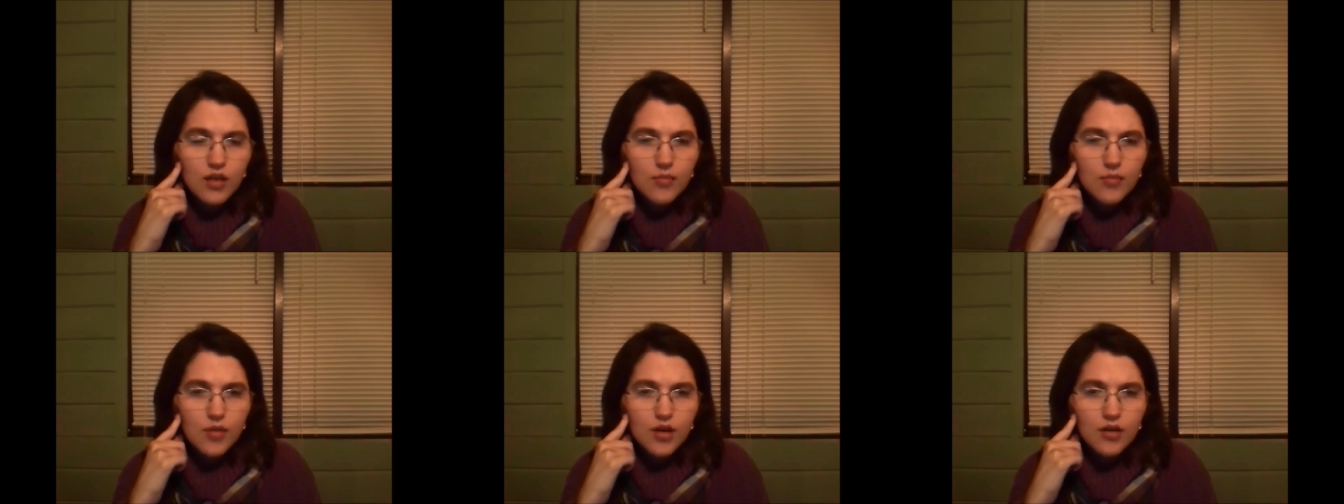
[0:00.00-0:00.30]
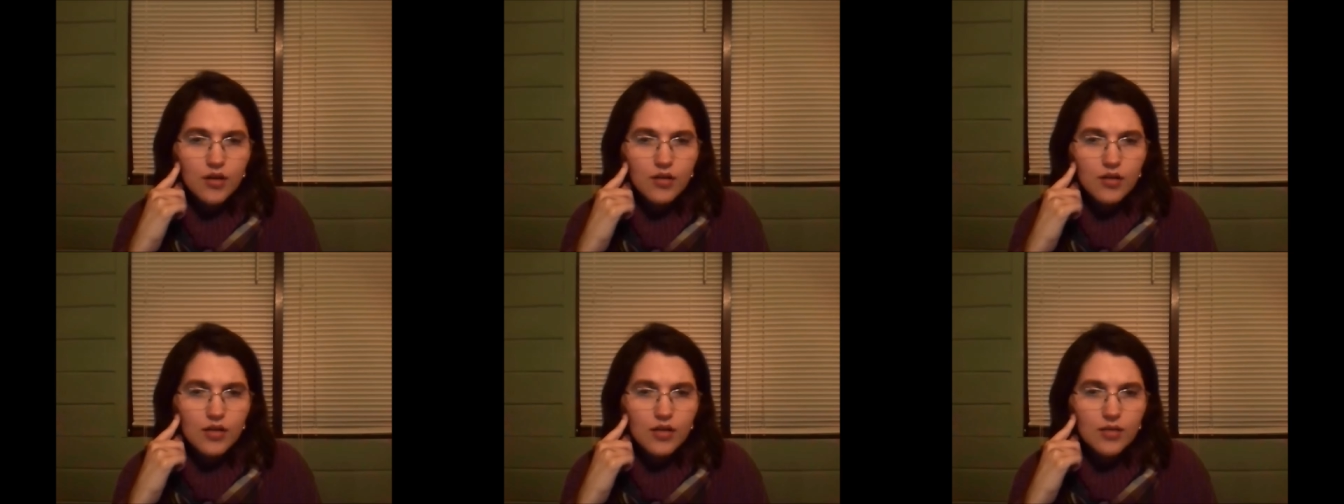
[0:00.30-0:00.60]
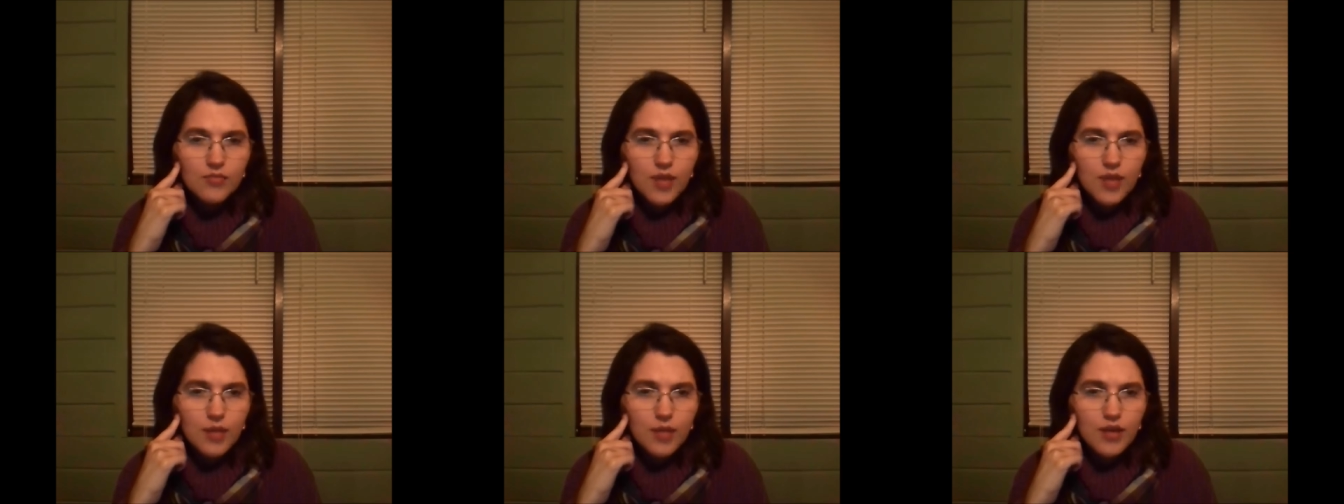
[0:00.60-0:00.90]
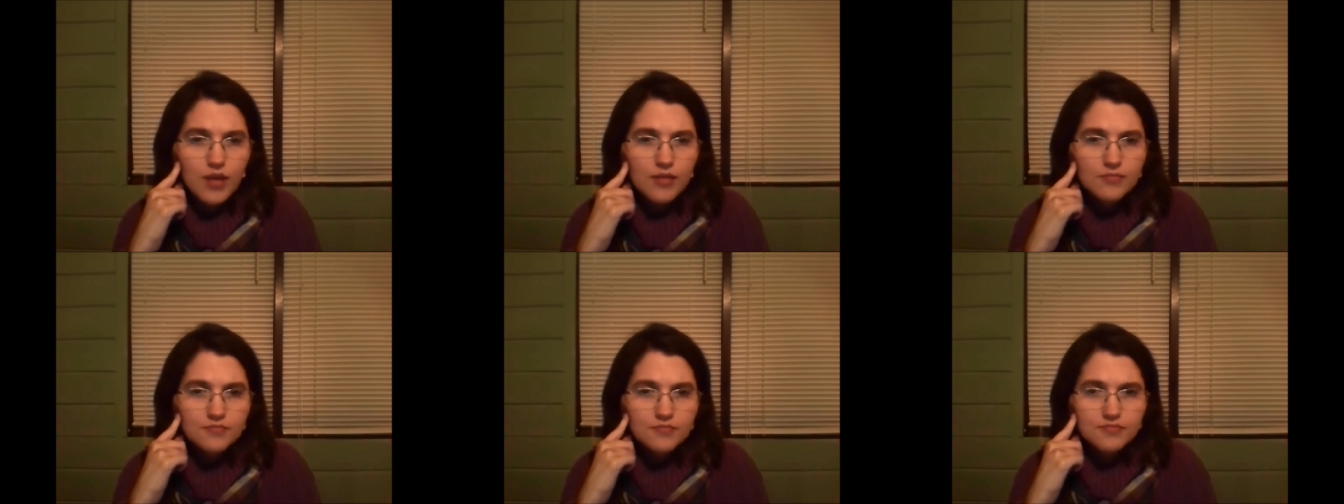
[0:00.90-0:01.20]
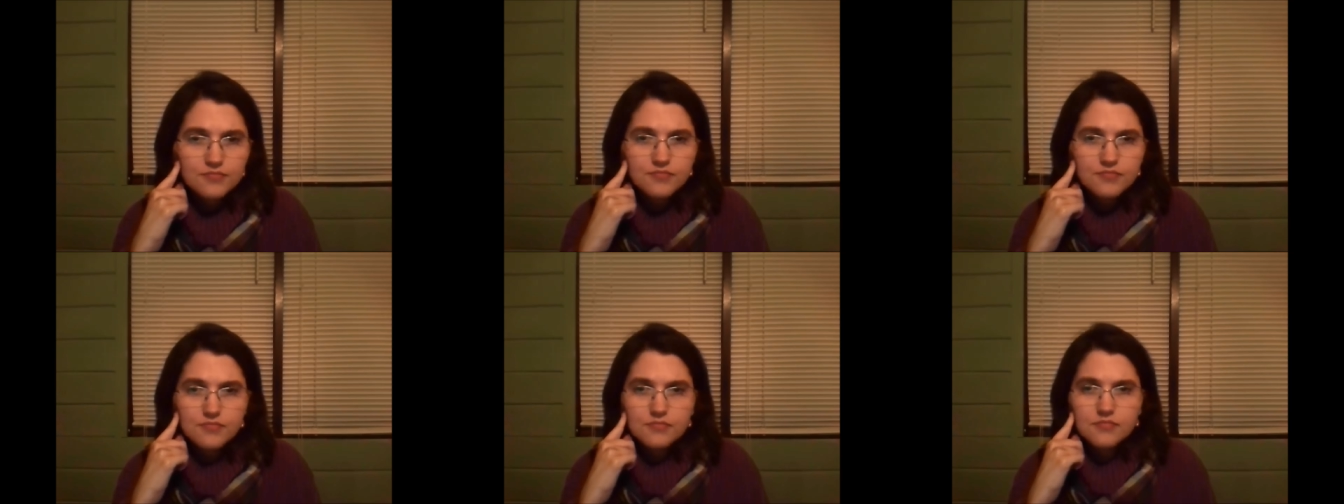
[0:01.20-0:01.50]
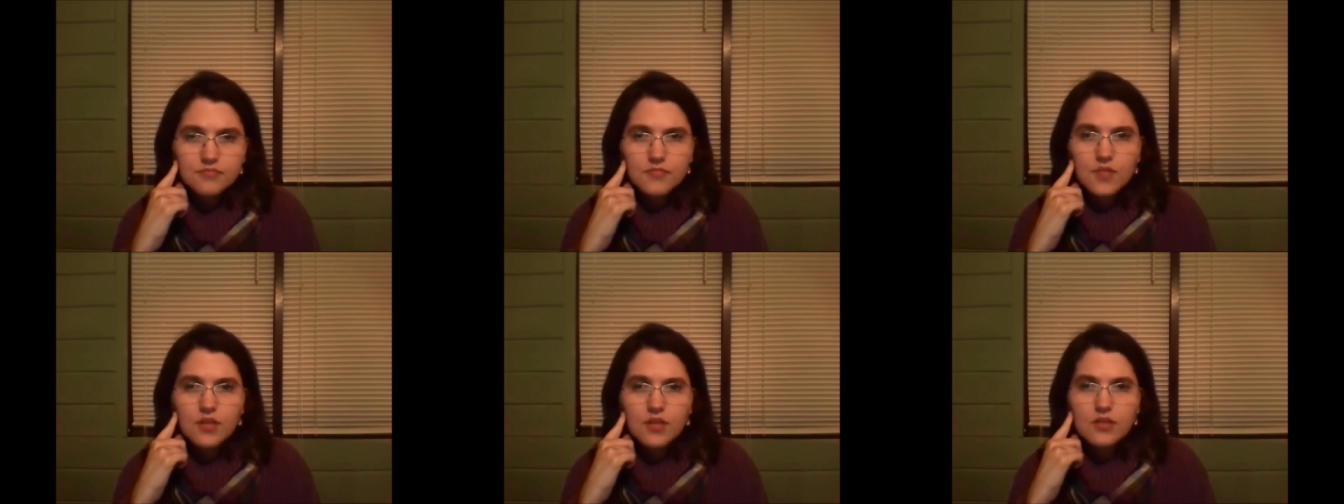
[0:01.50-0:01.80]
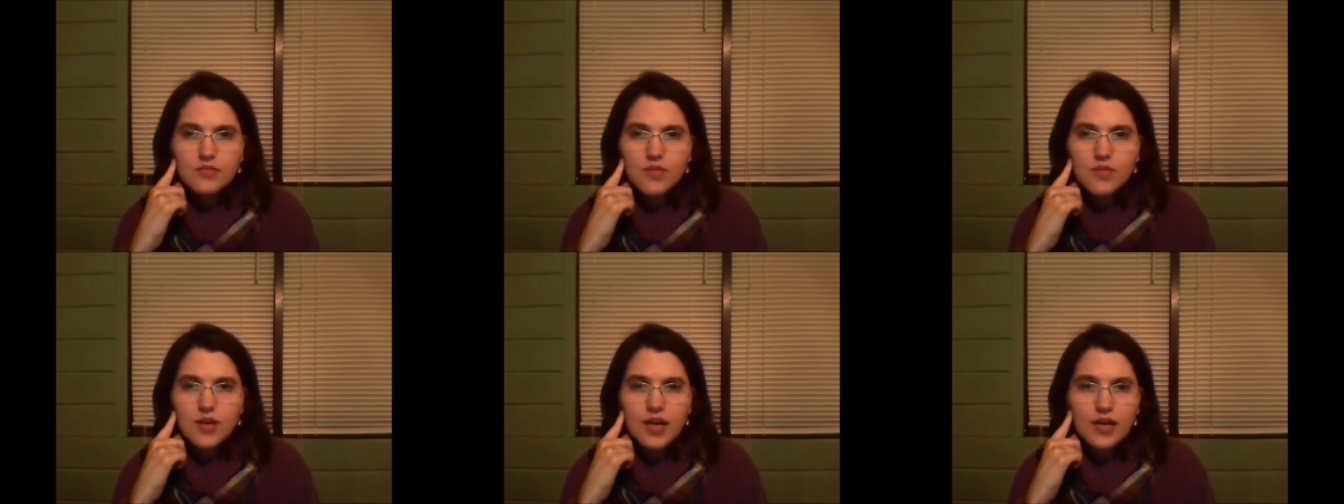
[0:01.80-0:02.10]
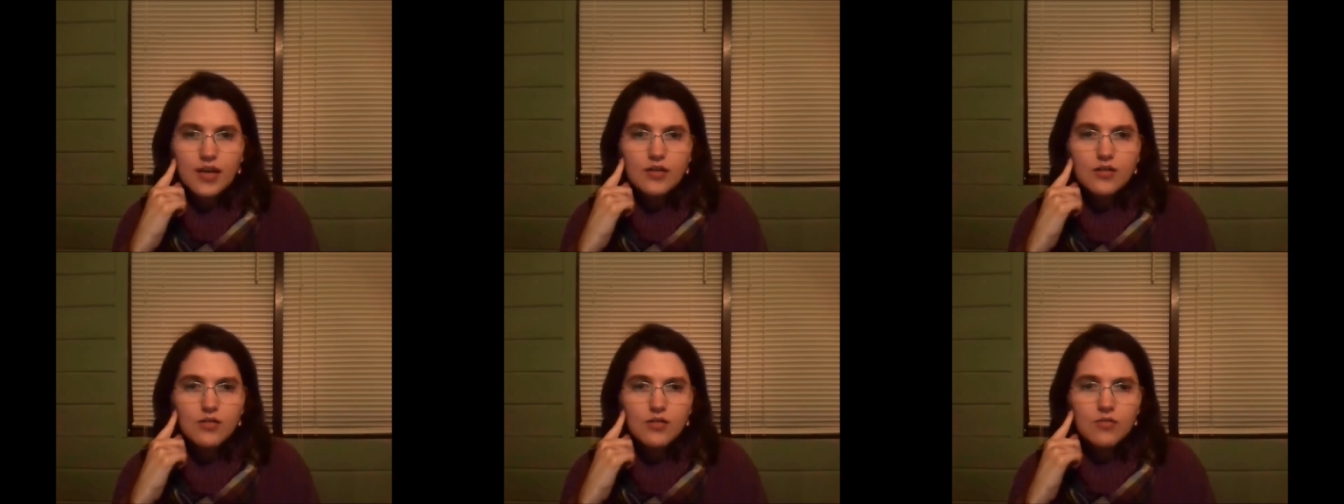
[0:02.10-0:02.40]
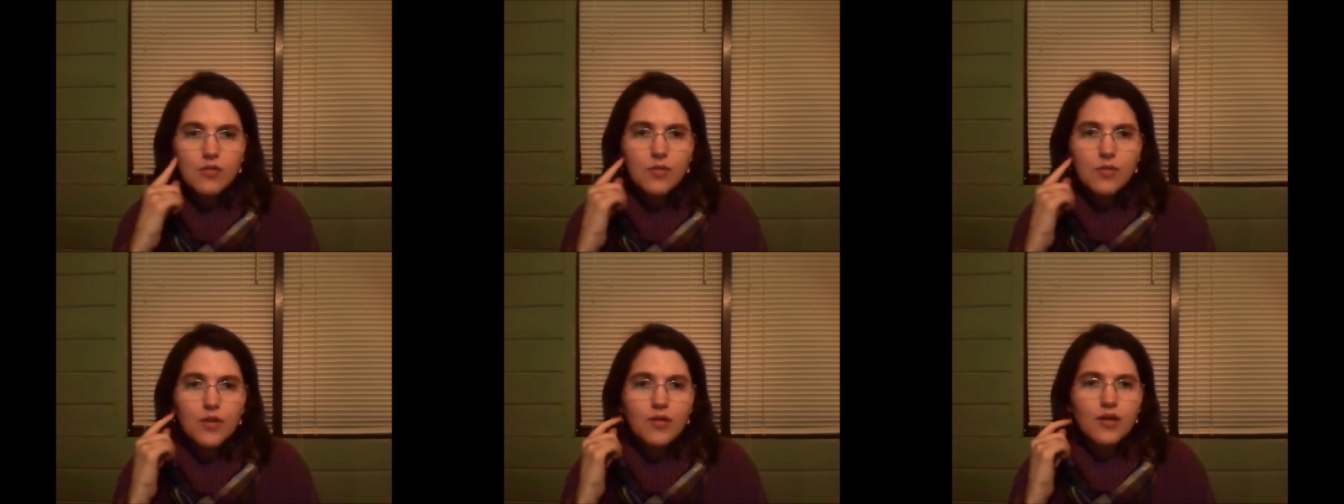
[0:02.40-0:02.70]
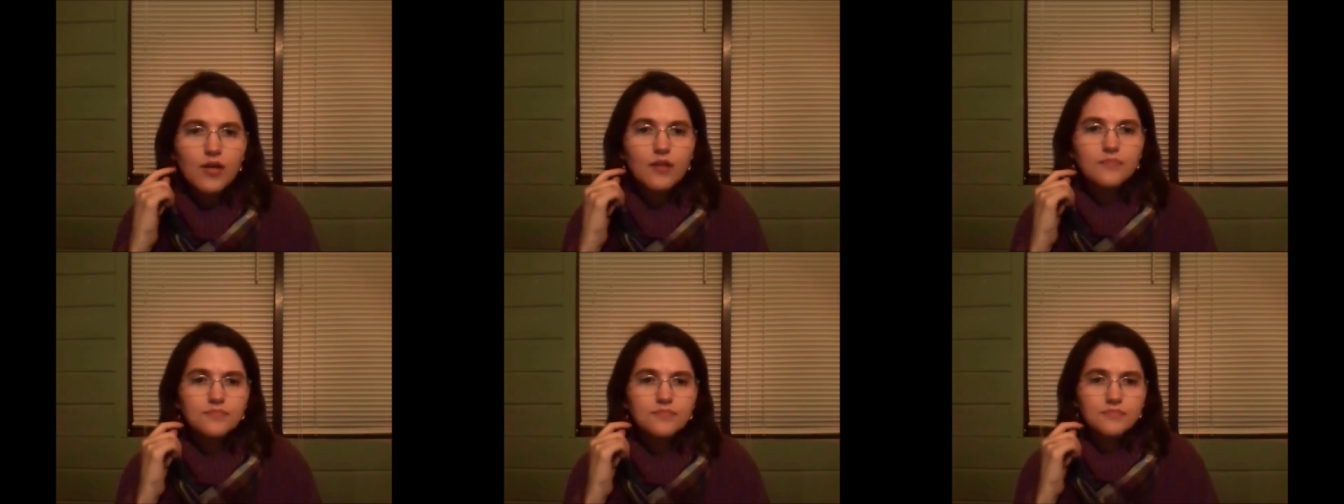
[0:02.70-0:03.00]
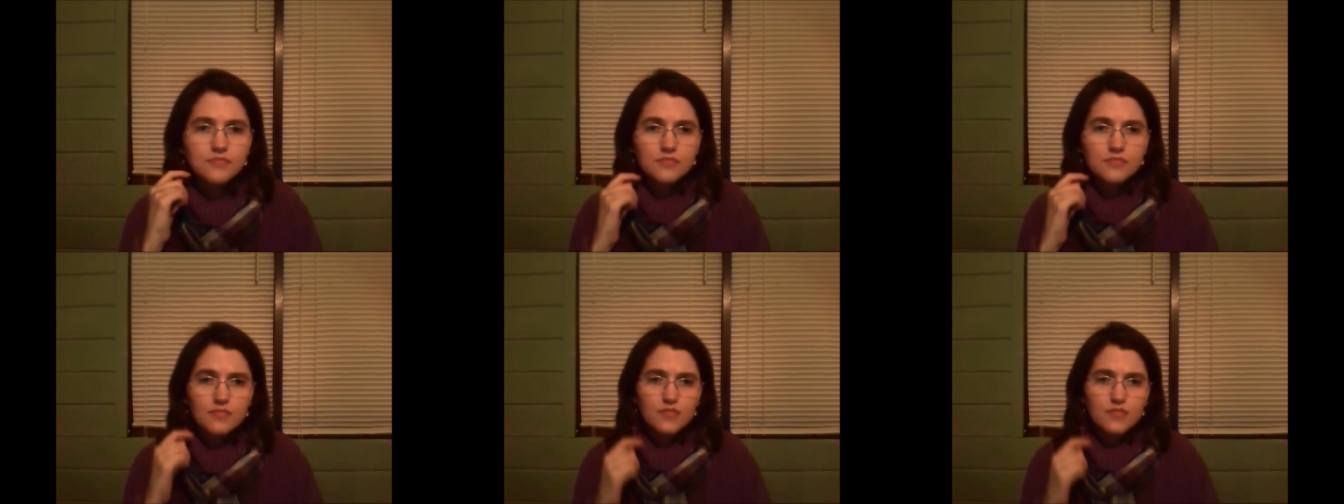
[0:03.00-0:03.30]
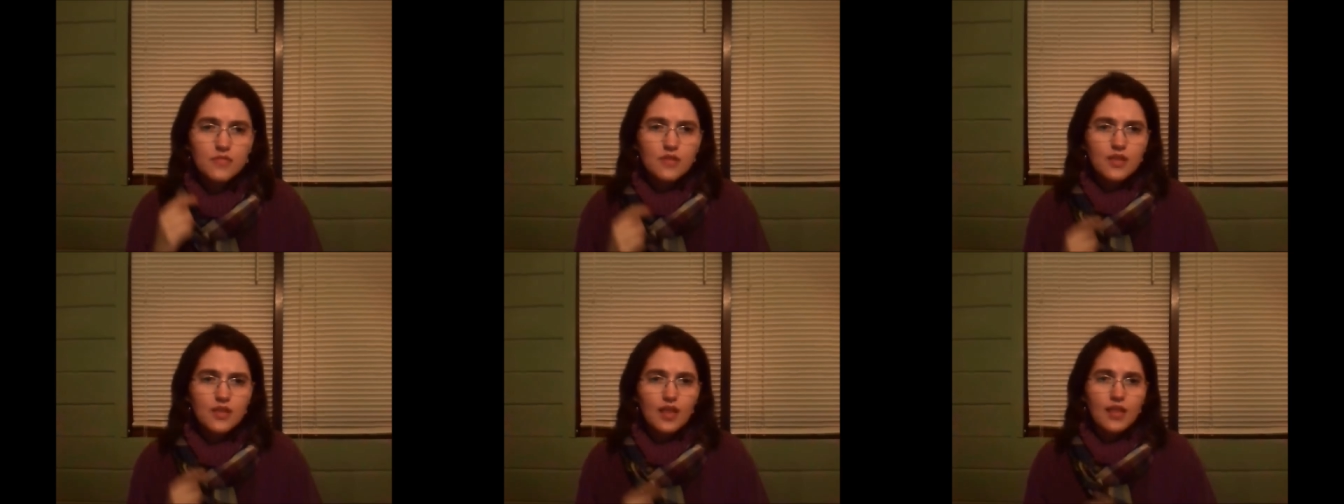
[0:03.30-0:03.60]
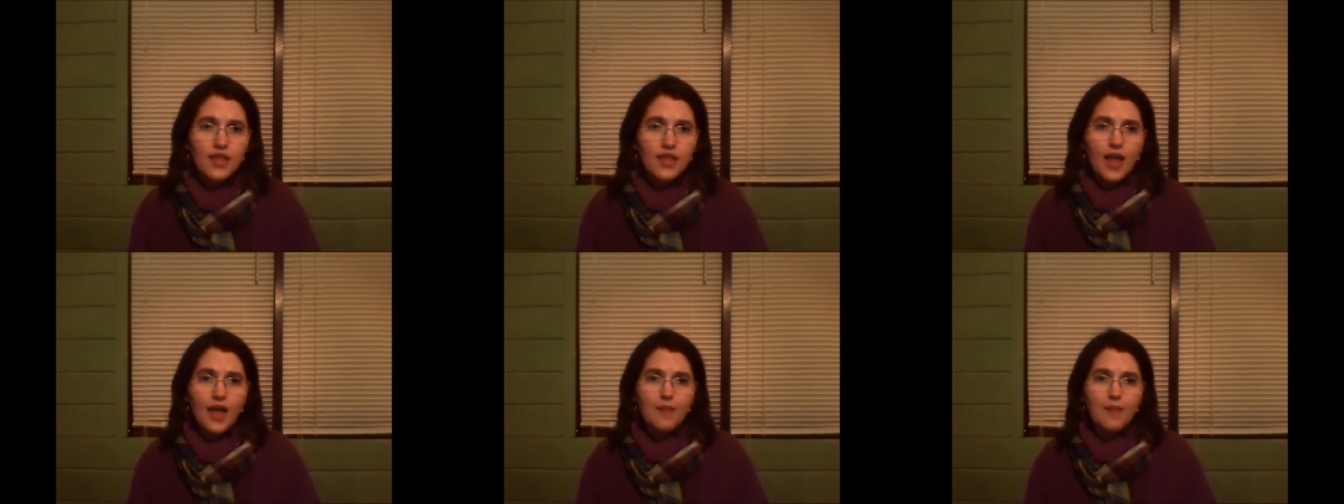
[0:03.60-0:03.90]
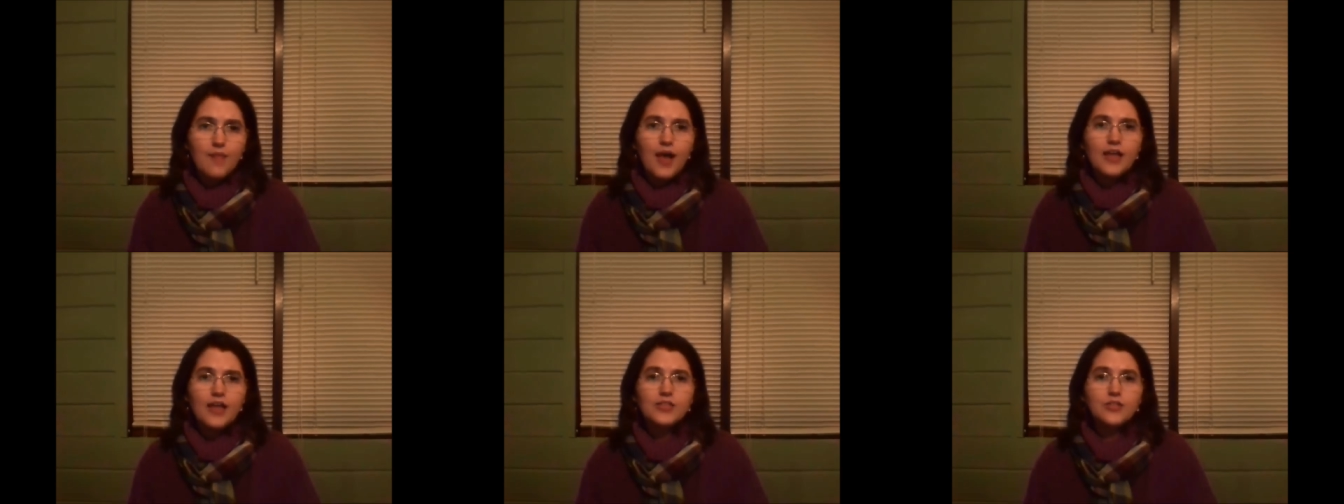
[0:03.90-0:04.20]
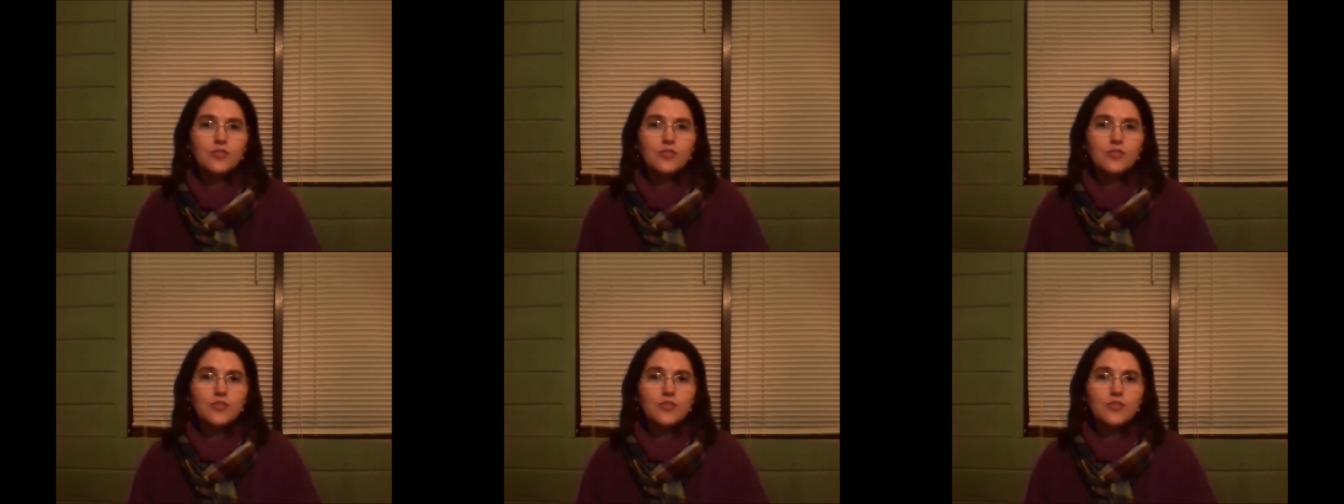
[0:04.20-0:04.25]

Apparently, maybe. So what can I do? Look, here we go. I might